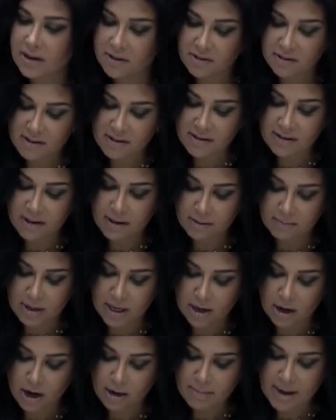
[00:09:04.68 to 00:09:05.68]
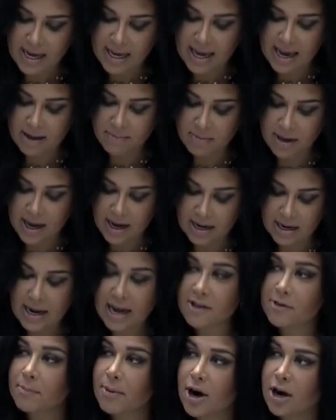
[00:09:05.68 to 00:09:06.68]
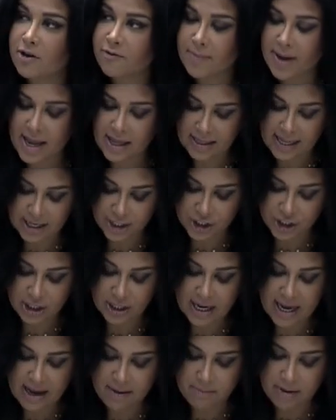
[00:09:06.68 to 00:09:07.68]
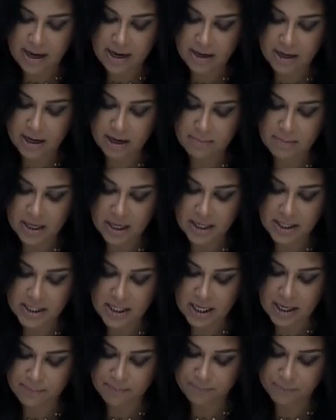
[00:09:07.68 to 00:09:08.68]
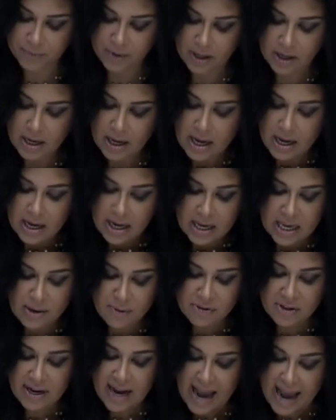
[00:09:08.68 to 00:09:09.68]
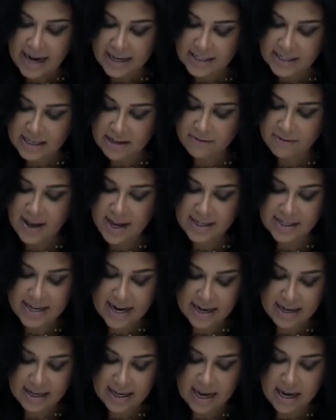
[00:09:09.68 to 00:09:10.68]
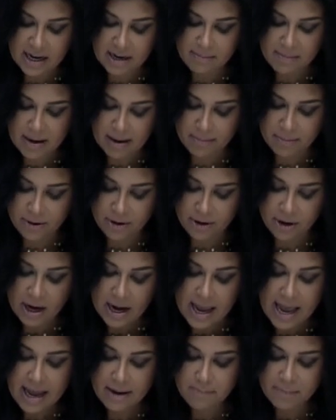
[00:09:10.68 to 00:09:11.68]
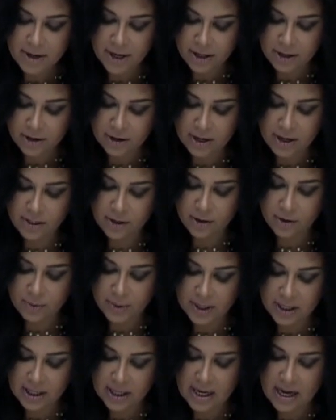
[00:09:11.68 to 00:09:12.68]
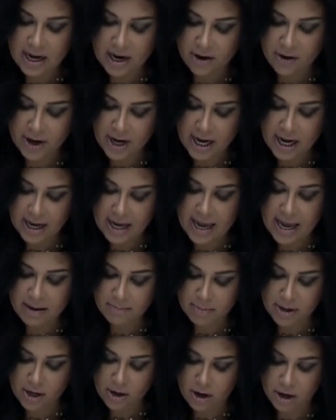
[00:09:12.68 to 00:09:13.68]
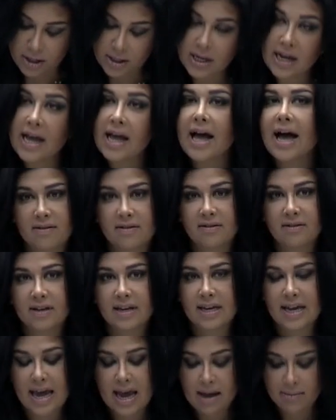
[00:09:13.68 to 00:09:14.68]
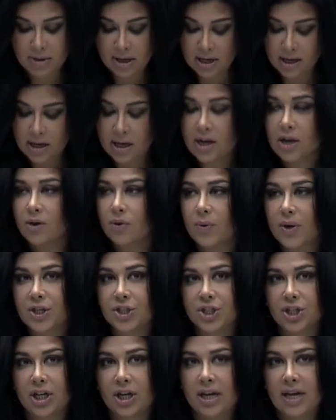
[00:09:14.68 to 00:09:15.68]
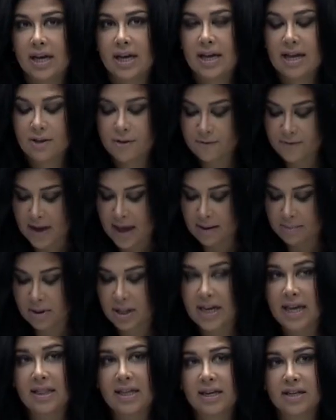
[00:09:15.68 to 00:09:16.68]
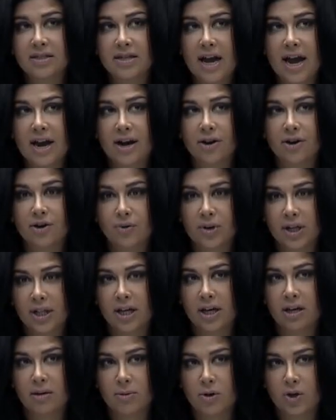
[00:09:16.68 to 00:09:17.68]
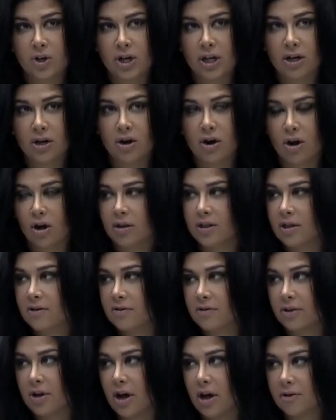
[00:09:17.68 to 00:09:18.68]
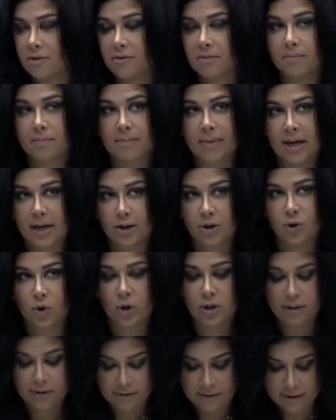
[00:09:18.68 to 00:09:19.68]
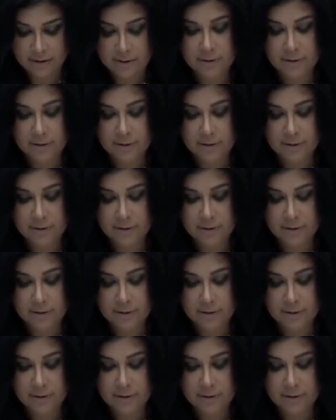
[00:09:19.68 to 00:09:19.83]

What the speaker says: assisting me on my campaign as part of my election campaign committee team. He was an active and dedicated member and pillar in the Greeley area and beyond. This is to Cammie, Ritchie, his family, and the entire Greeley community on this loss. My condolences.